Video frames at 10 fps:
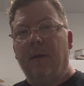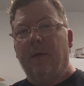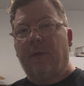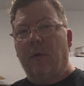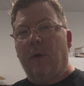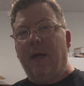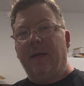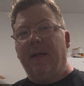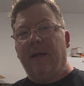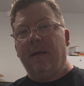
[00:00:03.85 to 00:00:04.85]
So,
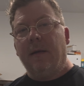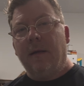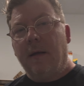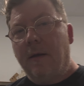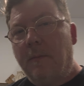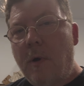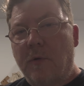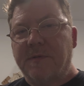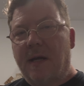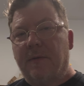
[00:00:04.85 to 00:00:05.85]
Indian
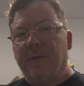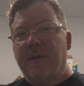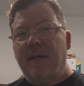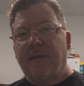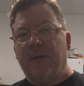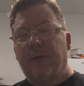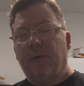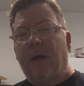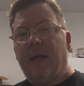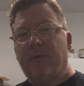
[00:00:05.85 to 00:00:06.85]
Motorcycles has
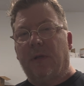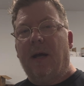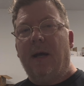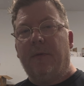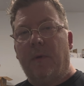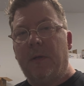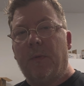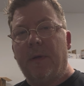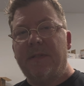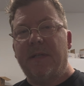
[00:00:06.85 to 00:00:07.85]
issued a July
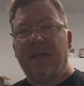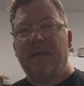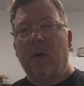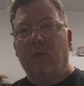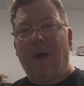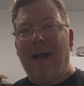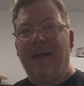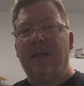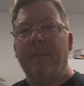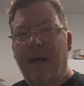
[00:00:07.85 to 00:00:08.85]
2026
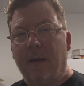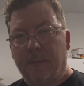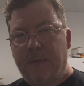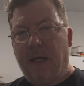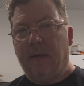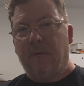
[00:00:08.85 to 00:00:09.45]
Ride Command update.